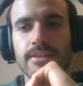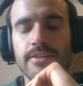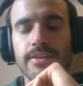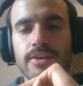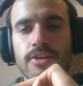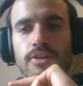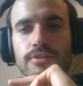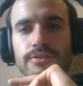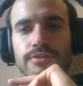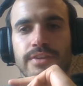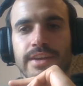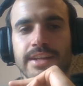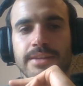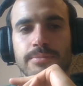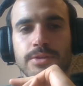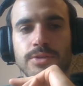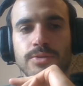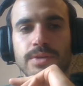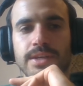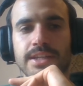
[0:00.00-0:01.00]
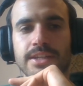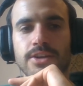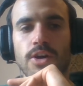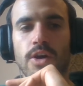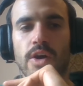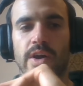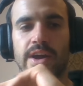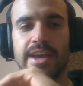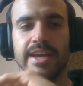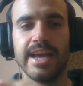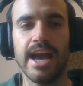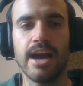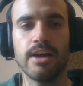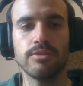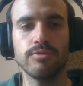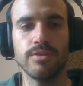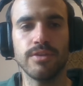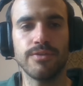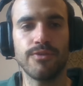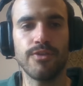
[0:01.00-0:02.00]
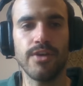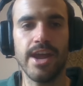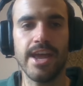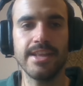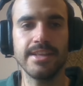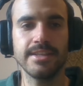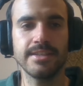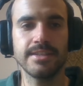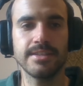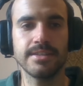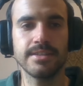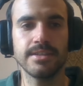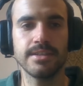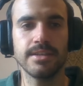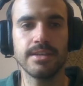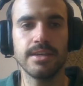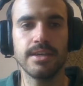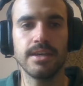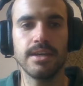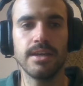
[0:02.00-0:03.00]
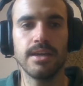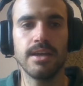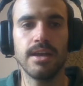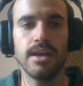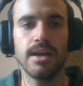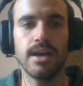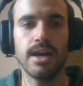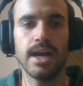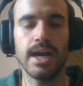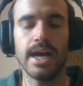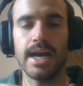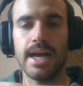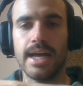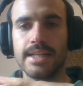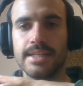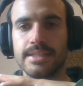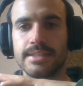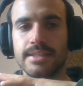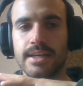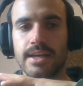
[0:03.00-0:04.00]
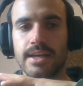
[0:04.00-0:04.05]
the conflict between going out with friends and